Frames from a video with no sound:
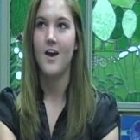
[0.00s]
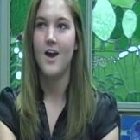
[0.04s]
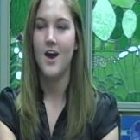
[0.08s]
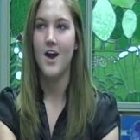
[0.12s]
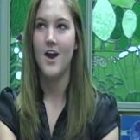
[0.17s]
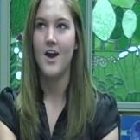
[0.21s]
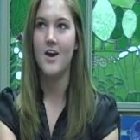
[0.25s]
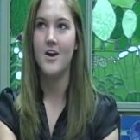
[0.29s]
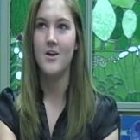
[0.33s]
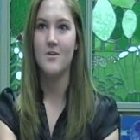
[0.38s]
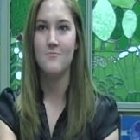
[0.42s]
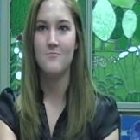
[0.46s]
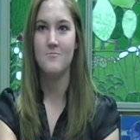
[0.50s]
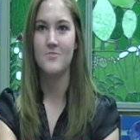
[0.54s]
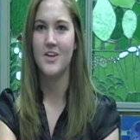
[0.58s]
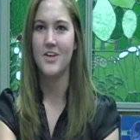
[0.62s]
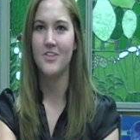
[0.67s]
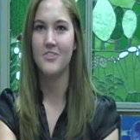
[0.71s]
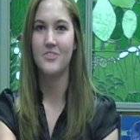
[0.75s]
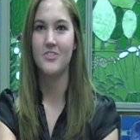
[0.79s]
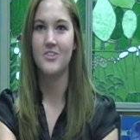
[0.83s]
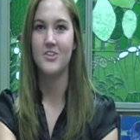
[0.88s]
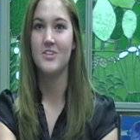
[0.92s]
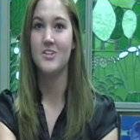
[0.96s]
Um,
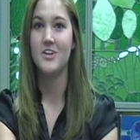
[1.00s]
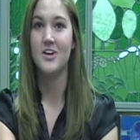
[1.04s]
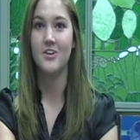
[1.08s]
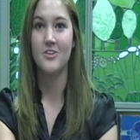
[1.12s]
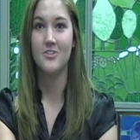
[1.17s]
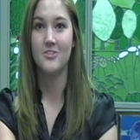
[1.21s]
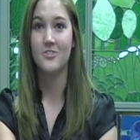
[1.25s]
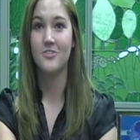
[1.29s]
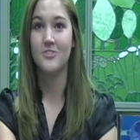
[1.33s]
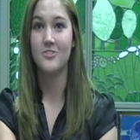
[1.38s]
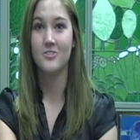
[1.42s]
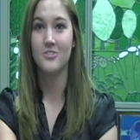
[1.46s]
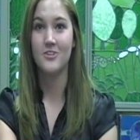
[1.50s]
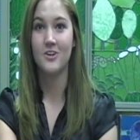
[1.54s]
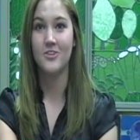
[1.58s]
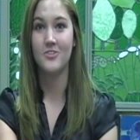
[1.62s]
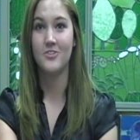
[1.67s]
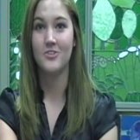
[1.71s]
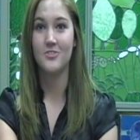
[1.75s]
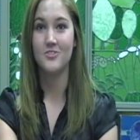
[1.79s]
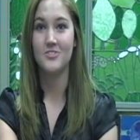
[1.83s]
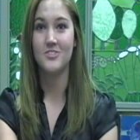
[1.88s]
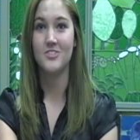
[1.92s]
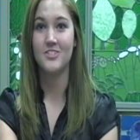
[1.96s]
that the younger
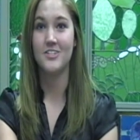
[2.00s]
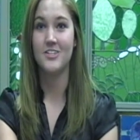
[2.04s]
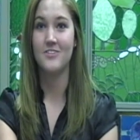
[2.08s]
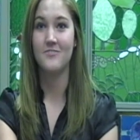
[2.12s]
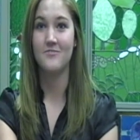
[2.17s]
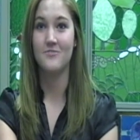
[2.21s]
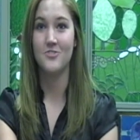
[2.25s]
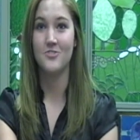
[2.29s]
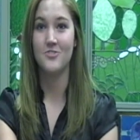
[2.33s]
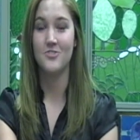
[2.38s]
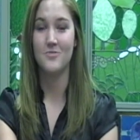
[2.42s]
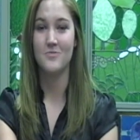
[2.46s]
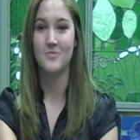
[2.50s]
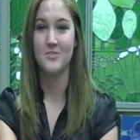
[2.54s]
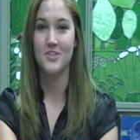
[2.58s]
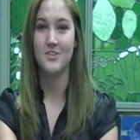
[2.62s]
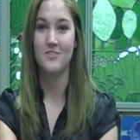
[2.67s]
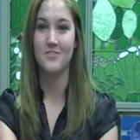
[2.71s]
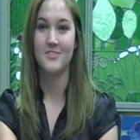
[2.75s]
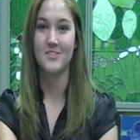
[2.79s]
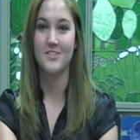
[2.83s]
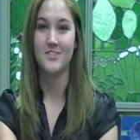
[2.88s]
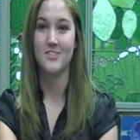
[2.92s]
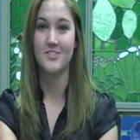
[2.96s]
adults didn't view
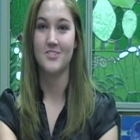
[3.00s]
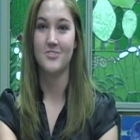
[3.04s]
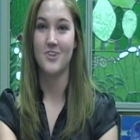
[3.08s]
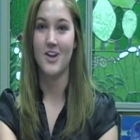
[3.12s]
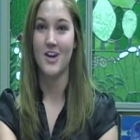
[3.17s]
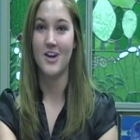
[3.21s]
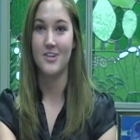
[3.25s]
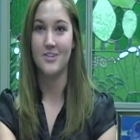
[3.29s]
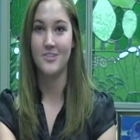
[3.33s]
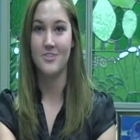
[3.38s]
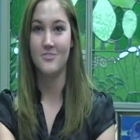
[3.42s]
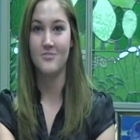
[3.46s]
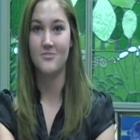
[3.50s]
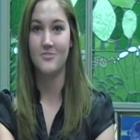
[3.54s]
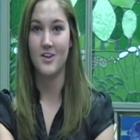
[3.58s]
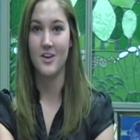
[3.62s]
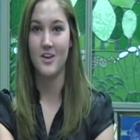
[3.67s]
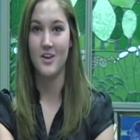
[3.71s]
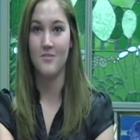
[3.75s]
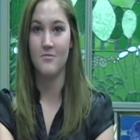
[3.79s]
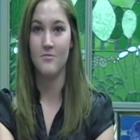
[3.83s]
themselves as attractive